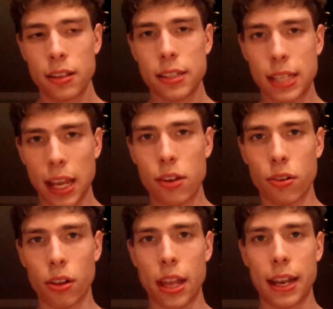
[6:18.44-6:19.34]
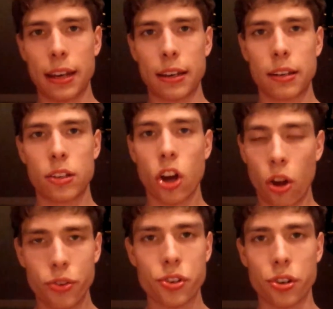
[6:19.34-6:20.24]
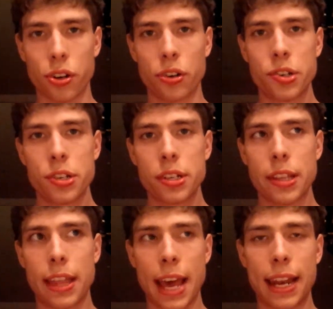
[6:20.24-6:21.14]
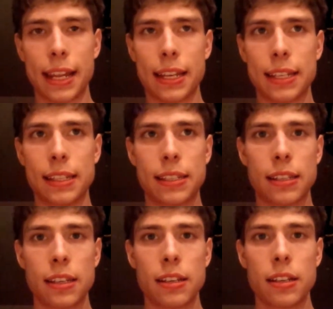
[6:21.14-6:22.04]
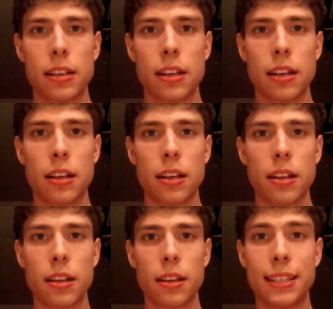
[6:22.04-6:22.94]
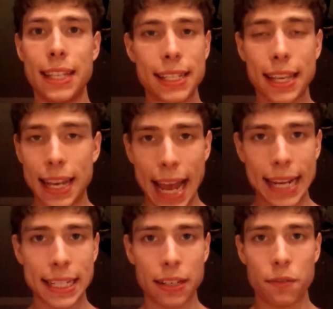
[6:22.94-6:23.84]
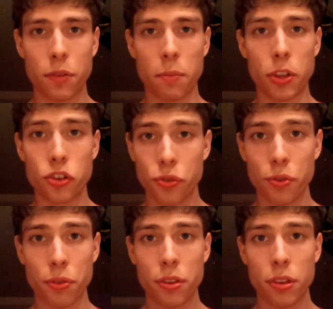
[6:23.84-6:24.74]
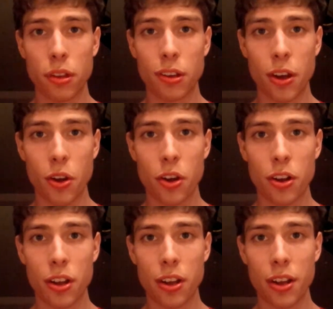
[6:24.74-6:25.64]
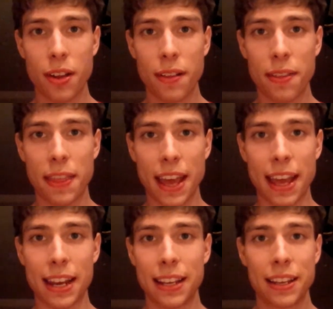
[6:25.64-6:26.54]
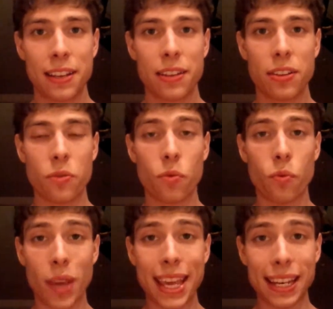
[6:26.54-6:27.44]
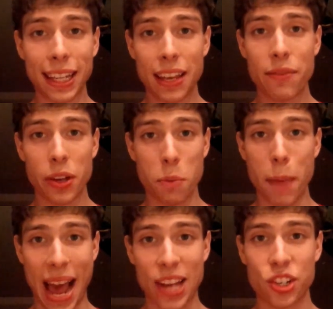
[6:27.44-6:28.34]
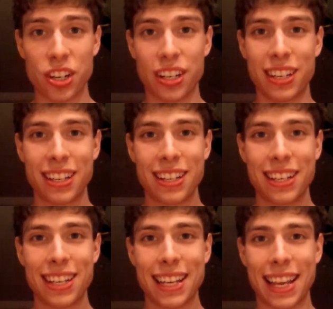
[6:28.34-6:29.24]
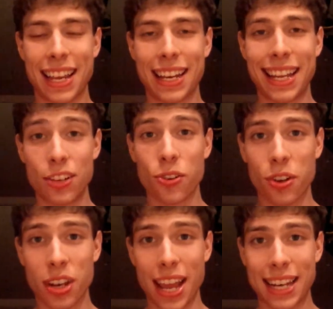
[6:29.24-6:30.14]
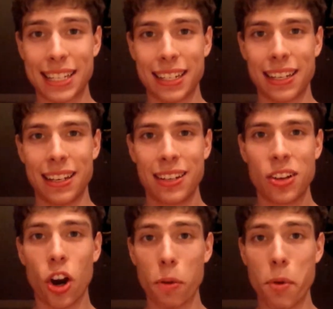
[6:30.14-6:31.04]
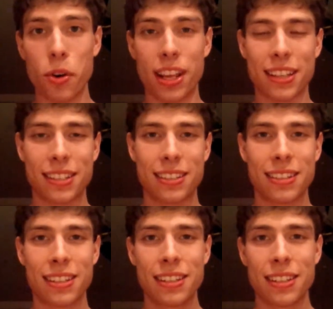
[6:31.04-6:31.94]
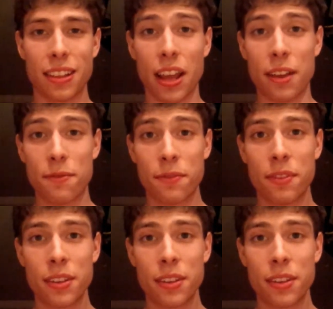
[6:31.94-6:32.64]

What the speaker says: cycle and culture that is disconnected from the truth that we can live a compassionate and interconnected, harmonious life.